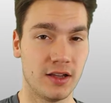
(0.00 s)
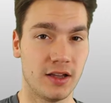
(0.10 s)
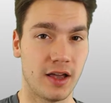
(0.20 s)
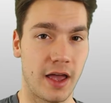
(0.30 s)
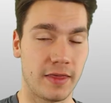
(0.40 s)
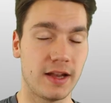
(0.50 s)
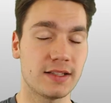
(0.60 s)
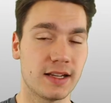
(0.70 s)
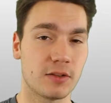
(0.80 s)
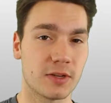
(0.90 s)
And then I
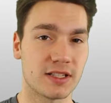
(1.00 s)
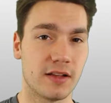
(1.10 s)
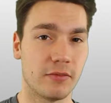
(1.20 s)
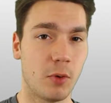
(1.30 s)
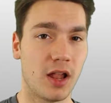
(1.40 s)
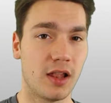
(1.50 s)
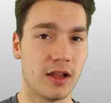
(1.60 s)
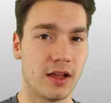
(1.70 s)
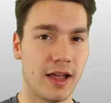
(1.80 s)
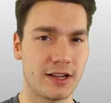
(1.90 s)
said to myself,
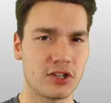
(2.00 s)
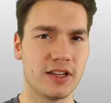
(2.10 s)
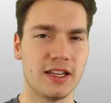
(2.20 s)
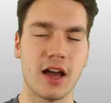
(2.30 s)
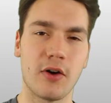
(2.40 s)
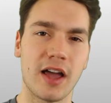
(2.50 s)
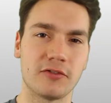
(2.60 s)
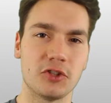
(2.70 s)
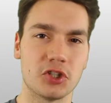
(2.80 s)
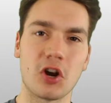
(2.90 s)
well, actually, now I have
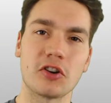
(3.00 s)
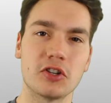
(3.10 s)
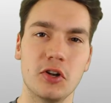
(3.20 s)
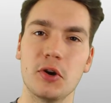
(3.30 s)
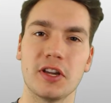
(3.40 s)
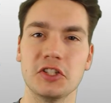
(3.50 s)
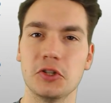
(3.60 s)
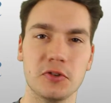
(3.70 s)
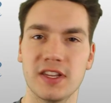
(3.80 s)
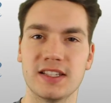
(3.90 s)
to start to look
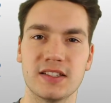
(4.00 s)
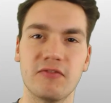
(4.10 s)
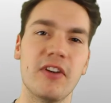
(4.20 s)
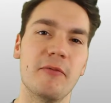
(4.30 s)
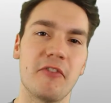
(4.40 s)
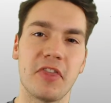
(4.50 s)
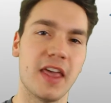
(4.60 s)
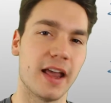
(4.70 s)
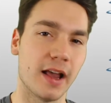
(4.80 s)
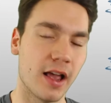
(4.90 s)
into this Vim
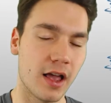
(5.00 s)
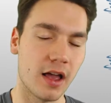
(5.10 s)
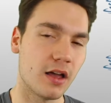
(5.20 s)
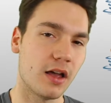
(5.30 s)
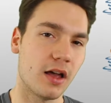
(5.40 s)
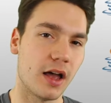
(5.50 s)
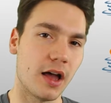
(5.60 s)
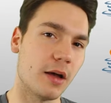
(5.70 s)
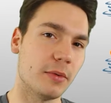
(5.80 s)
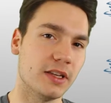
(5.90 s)
thing.
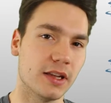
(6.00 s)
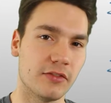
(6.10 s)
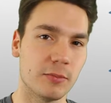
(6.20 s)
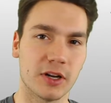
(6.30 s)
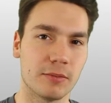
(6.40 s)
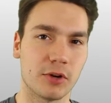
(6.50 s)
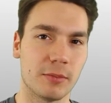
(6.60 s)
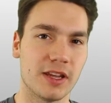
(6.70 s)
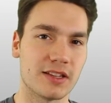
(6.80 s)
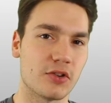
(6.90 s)
I mean, everybody
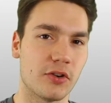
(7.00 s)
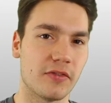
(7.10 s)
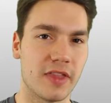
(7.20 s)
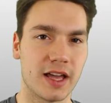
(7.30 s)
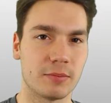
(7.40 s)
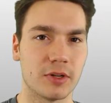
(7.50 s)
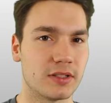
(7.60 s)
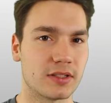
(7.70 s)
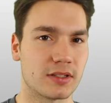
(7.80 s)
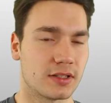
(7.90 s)
probably has heard of that, but
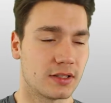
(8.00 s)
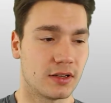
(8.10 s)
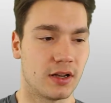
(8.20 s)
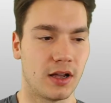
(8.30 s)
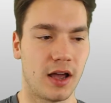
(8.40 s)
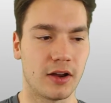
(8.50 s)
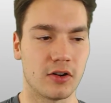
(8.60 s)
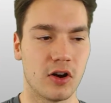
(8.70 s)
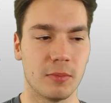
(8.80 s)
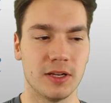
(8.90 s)
I don't
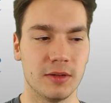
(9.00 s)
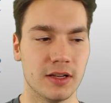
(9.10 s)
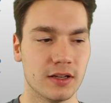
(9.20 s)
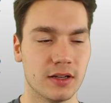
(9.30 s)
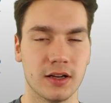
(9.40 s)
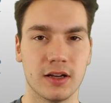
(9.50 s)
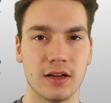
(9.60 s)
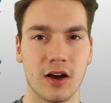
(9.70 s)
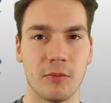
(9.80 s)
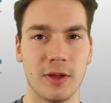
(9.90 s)
know how many
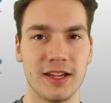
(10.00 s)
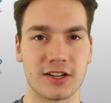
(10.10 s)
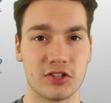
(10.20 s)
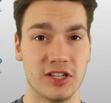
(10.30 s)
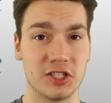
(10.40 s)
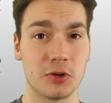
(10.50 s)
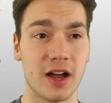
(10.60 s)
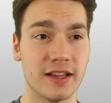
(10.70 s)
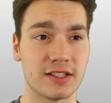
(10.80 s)
uh, how many actually try it.